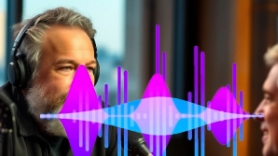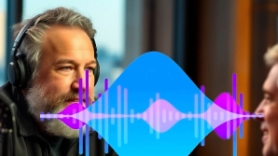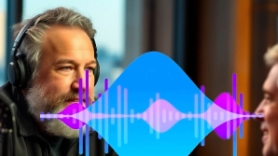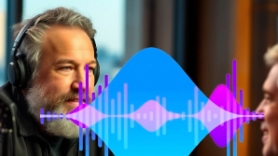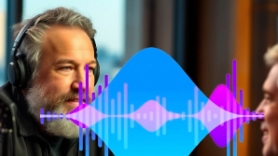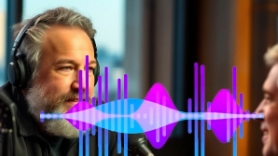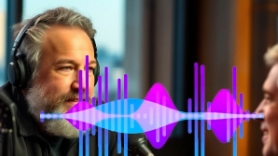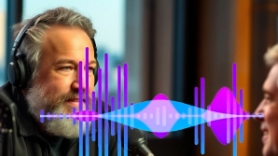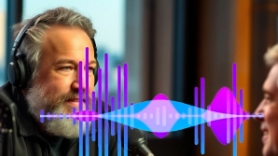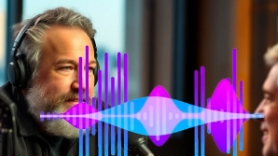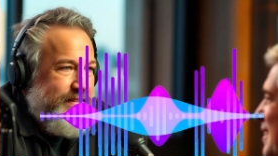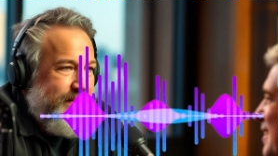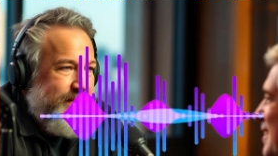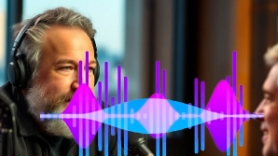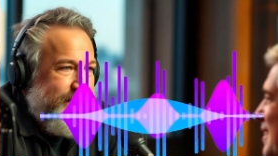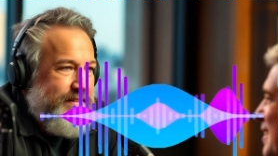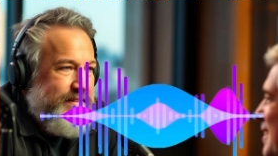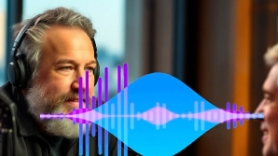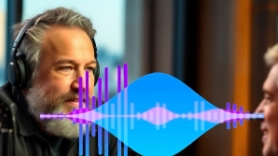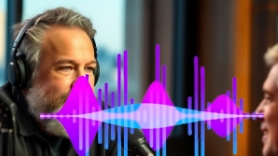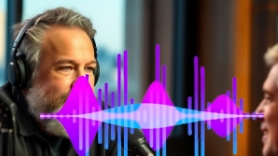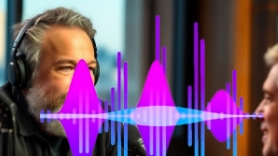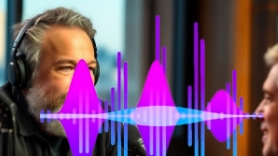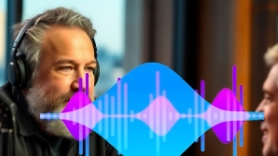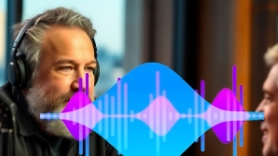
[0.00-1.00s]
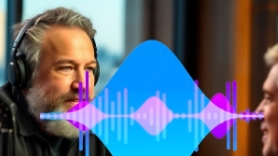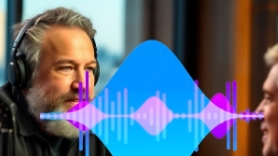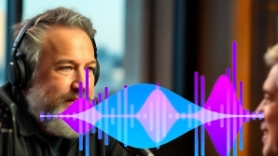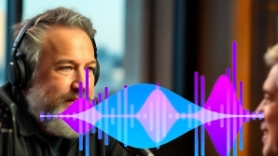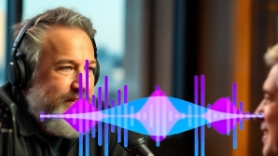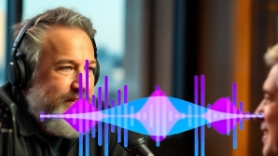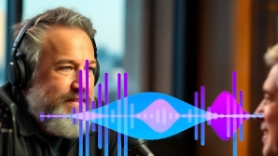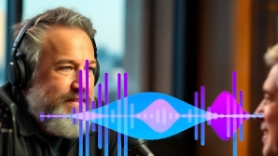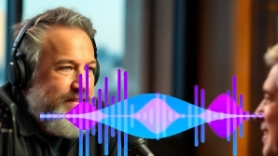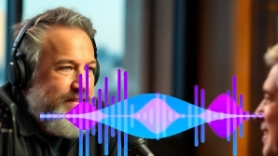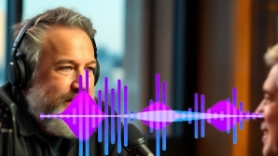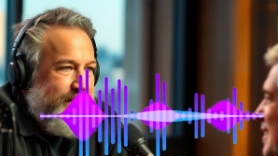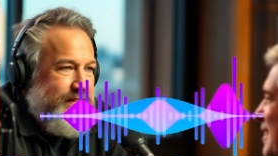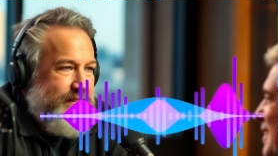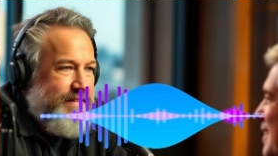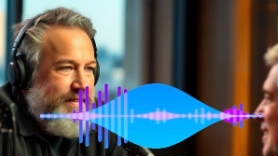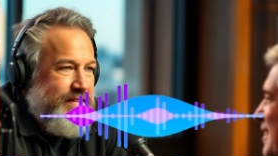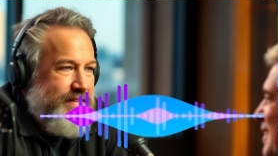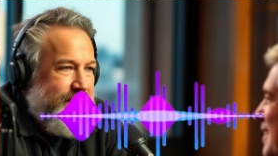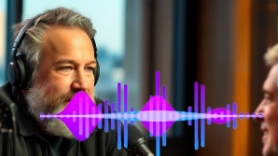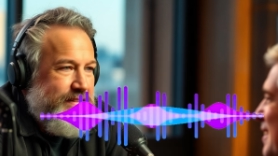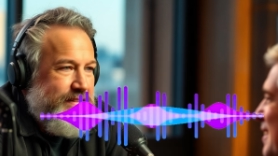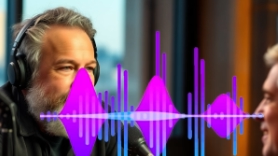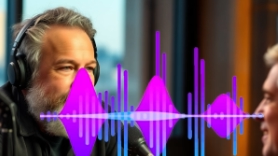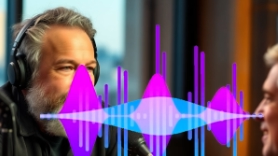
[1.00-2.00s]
And he wasn't like a big name yet.